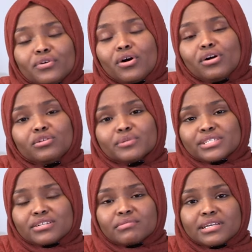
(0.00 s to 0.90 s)
for all
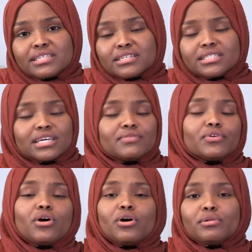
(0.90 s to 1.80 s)
Lewiston residents and
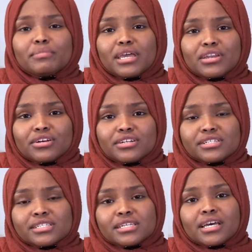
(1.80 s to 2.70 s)
for all Mainers,